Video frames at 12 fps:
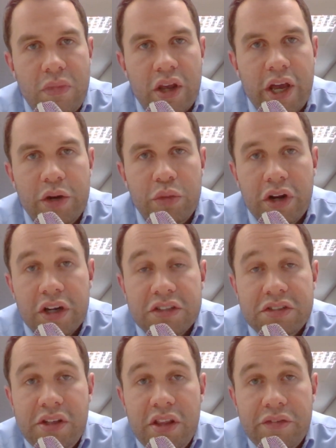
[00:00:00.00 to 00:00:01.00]
And we're going to
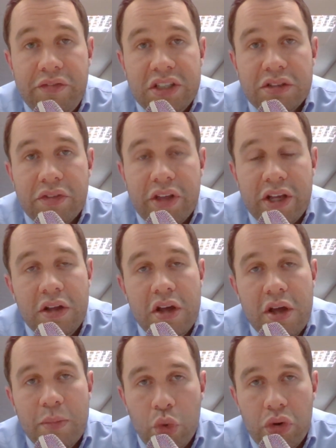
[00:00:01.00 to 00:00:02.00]
see the effects of that.
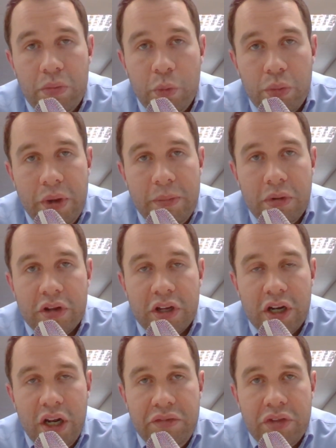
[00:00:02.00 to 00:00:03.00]
More and more people are
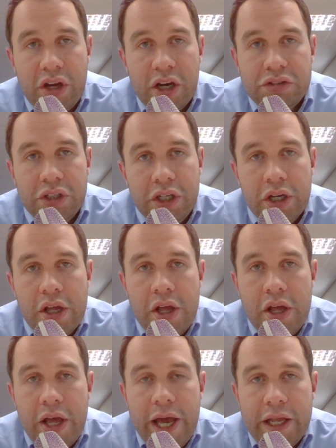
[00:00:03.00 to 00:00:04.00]
going to leave the country,
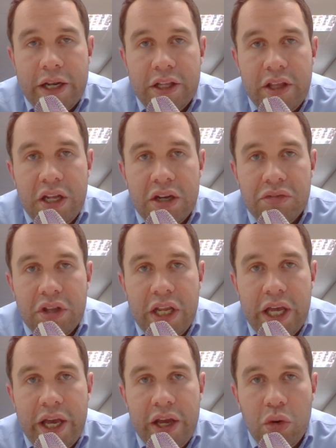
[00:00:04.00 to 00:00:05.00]
and at the end of the
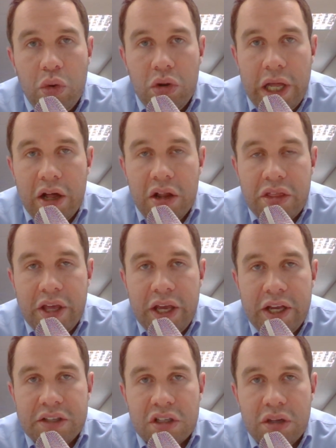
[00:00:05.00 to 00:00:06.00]
day, all
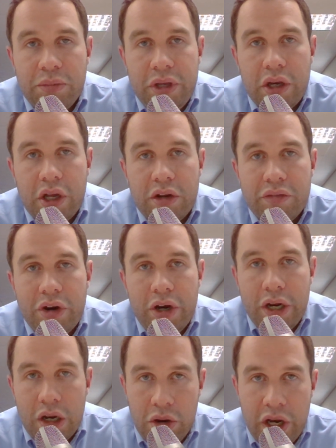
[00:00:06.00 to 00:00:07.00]
healthcare is going to be at a
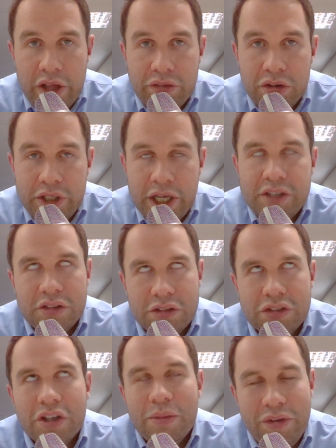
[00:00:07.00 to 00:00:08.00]
very low level. Yes,
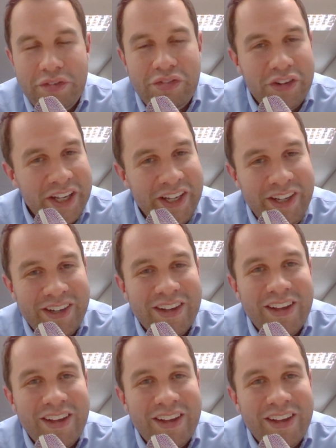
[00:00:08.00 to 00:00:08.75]
it's going to be free.